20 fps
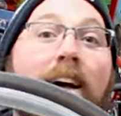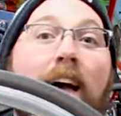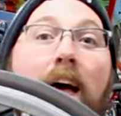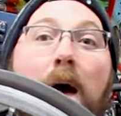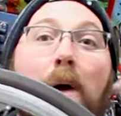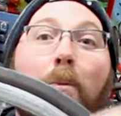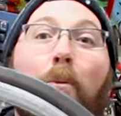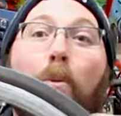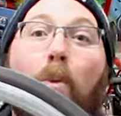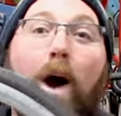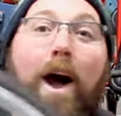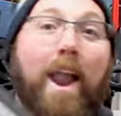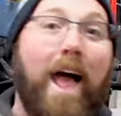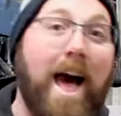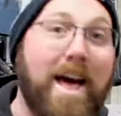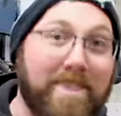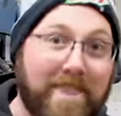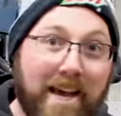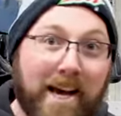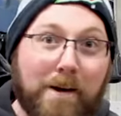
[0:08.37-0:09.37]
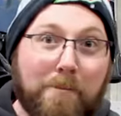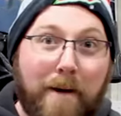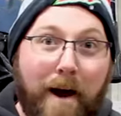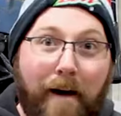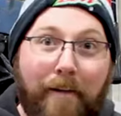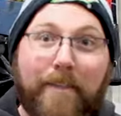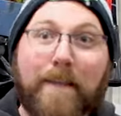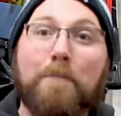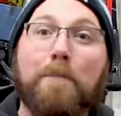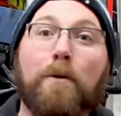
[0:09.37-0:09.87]
and what I think
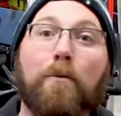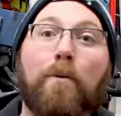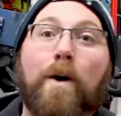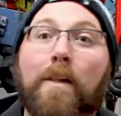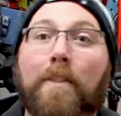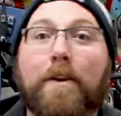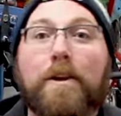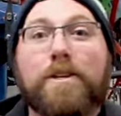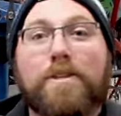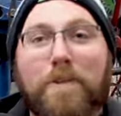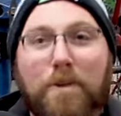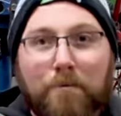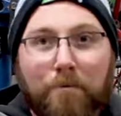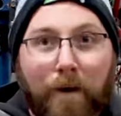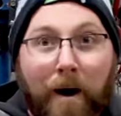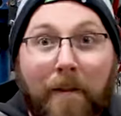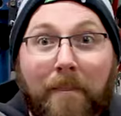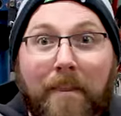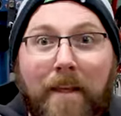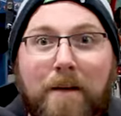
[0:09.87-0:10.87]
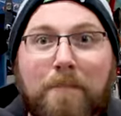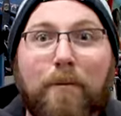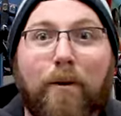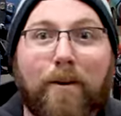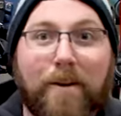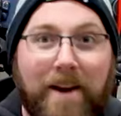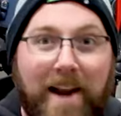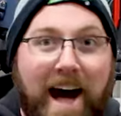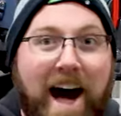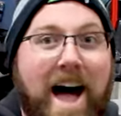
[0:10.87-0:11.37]
about them and whether you should run them
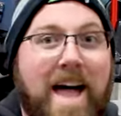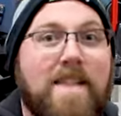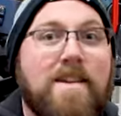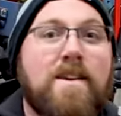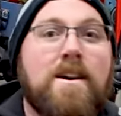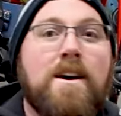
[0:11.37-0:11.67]
or not.